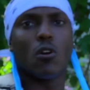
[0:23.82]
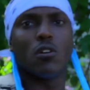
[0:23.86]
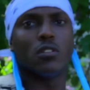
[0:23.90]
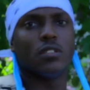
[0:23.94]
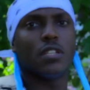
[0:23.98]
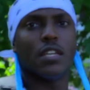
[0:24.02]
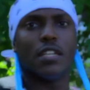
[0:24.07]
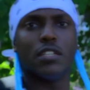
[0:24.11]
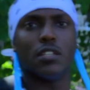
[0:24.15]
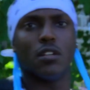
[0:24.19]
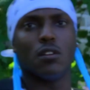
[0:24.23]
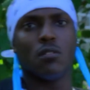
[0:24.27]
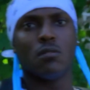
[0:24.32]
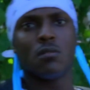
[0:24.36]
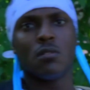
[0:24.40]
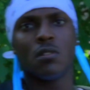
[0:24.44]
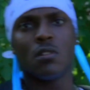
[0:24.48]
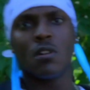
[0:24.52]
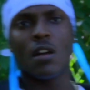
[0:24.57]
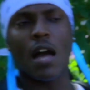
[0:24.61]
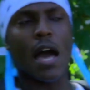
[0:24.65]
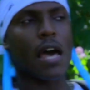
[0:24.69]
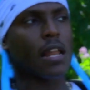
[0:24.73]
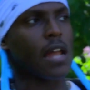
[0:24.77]
all day, yo.
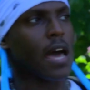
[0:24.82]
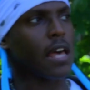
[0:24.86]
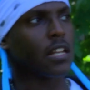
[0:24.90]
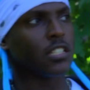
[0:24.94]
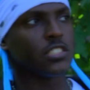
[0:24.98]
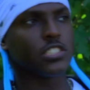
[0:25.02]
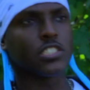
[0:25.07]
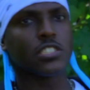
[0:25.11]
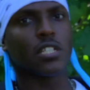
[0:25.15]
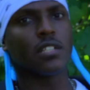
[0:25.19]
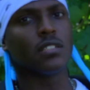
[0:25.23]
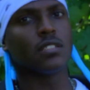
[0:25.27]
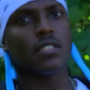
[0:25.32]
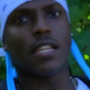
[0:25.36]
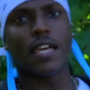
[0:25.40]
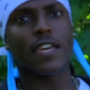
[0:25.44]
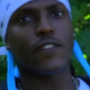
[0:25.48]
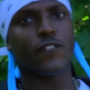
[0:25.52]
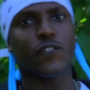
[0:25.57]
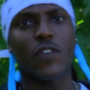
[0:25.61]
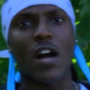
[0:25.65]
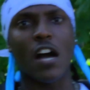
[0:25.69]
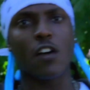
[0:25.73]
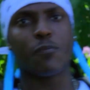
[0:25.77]
I, I done shed like
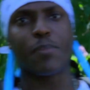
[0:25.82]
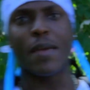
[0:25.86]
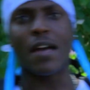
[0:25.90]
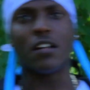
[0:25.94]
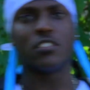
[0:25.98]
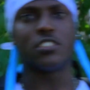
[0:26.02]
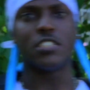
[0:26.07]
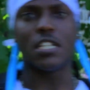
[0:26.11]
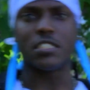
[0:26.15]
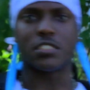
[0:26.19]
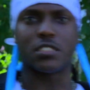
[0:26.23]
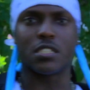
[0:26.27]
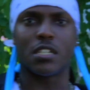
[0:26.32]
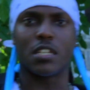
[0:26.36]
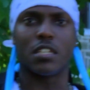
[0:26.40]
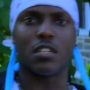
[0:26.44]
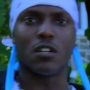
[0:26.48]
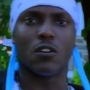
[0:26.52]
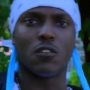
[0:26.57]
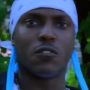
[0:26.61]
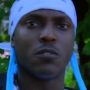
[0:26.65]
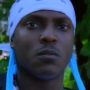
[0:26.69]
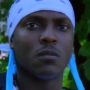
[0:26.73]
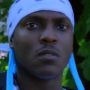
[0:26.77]
five pounds yesterday,
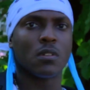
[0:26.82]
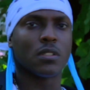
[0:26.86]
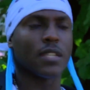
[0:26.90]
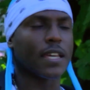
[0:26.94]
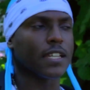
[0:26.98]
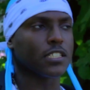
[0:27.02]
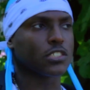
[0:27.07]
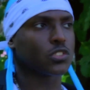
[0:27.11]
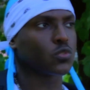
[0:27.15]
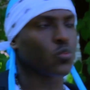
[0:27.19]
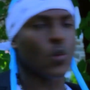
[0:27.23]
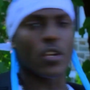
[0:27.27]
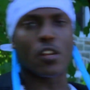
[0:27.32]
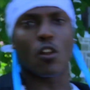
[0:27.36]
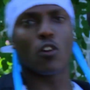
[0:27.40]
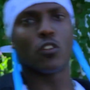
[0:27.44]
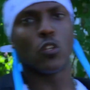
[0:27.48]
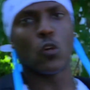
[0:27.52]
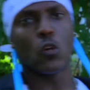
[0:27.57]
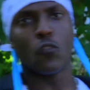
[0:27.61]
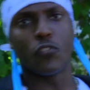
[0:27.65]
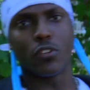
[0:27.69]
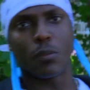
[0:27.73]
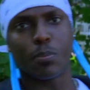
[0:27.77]
yo. Like sweat all
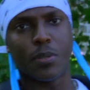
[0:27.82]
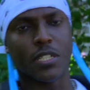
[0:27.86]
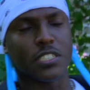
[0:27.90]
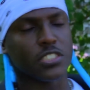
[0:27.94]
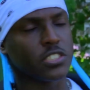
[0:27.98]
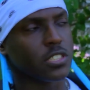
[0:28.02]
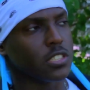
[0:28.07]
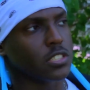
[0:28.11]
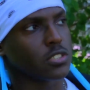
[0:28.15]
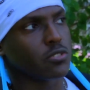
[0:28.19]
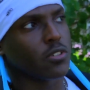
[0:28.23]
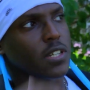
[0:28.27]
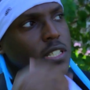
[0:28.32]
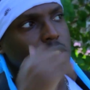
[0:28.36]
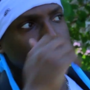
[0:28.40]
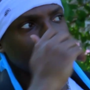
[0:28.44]
over the place, shit is crazy.